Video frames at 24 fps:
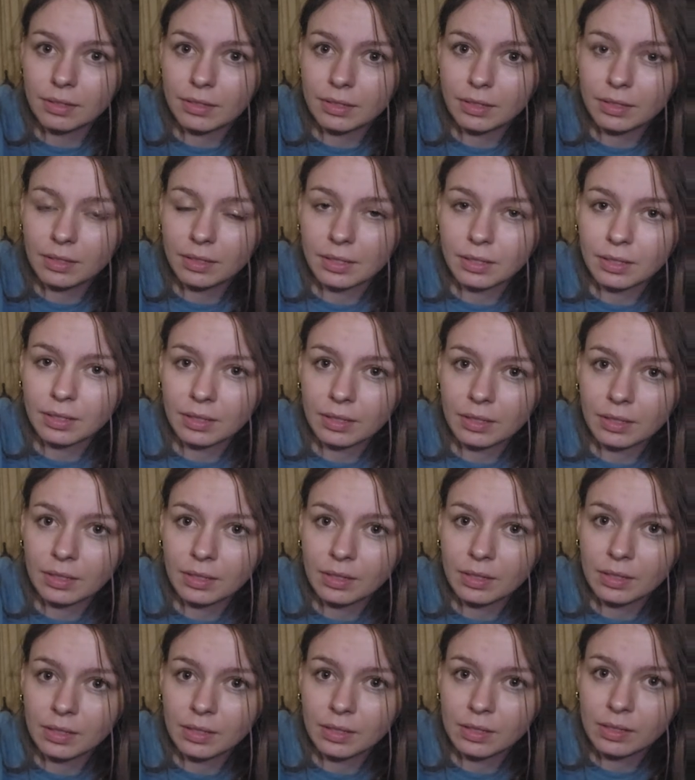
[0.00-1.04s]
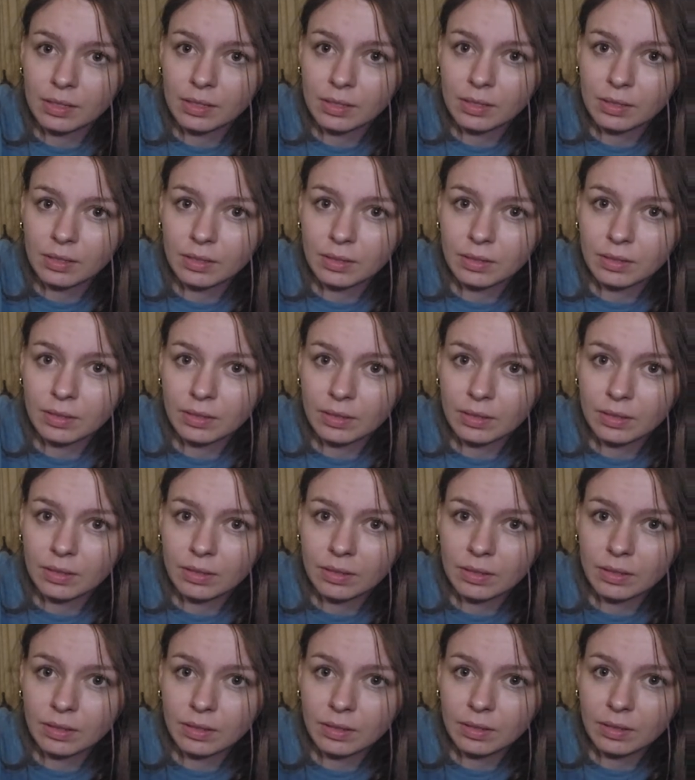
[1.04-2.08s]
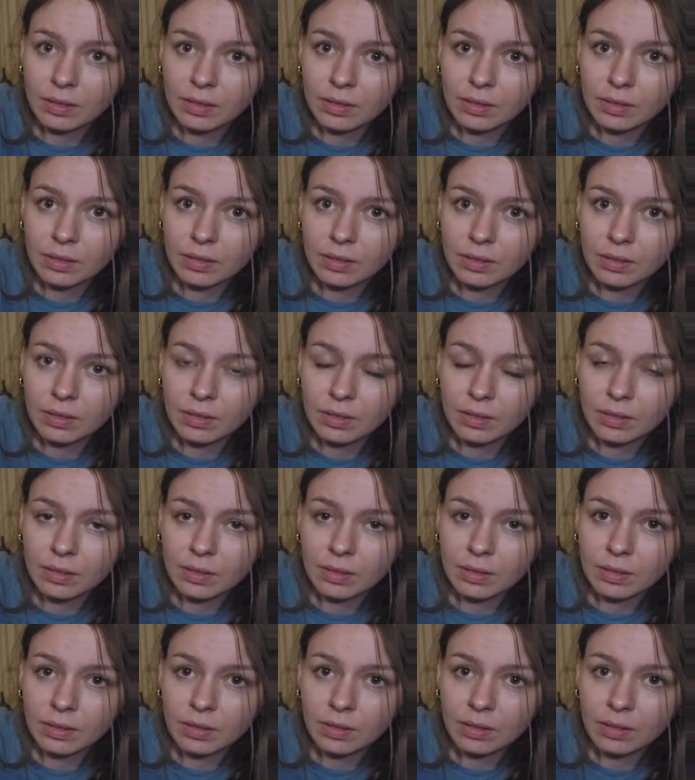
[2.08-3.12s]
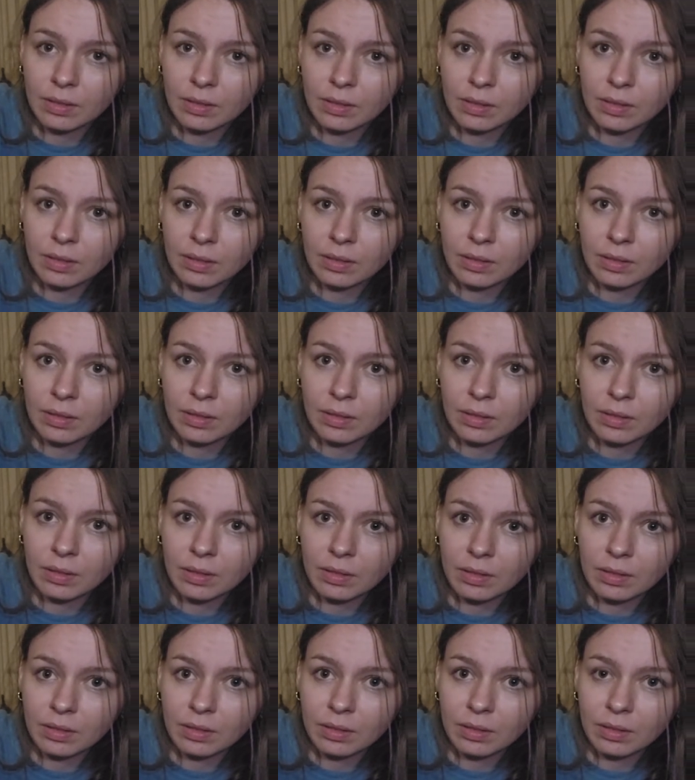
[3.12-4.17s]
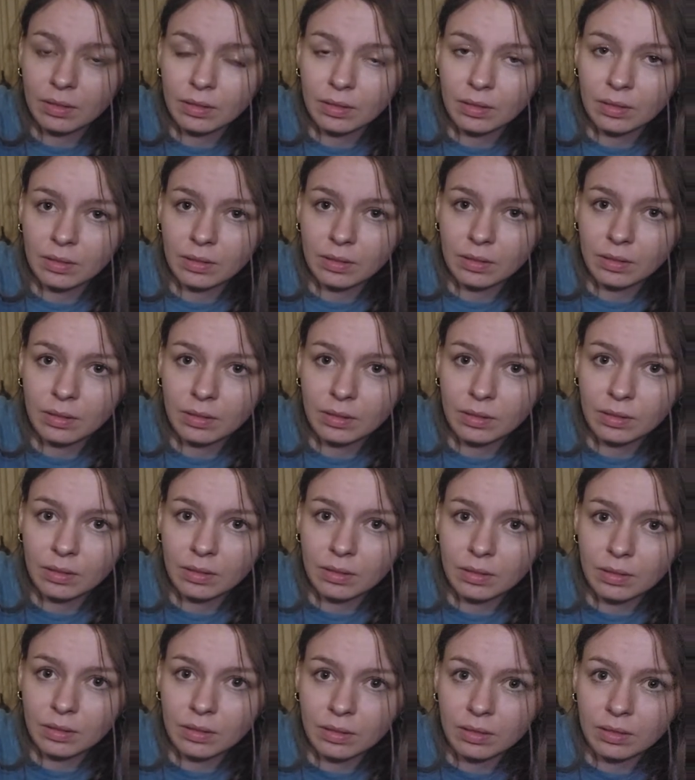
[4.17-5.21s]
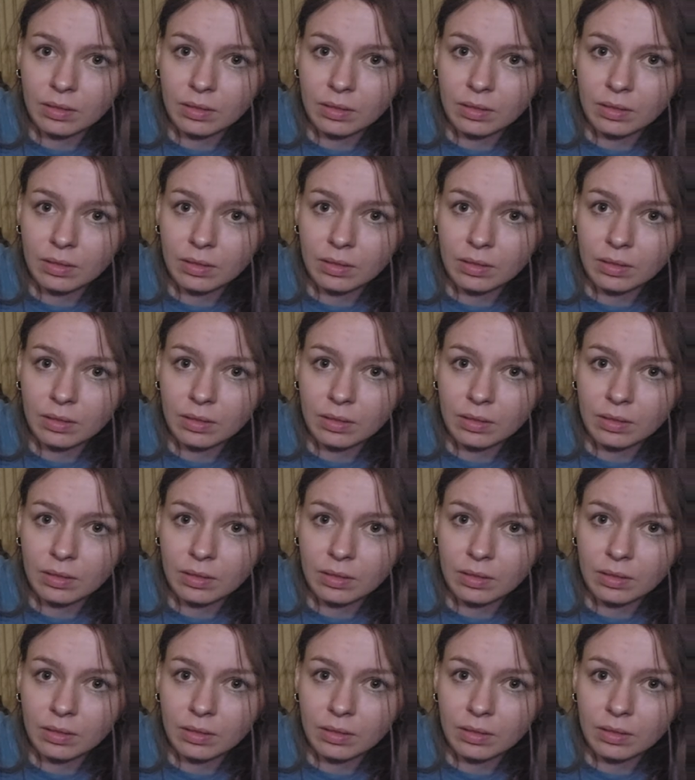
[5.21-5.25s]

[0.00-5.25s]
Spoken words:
No words are spoken by the person on screen.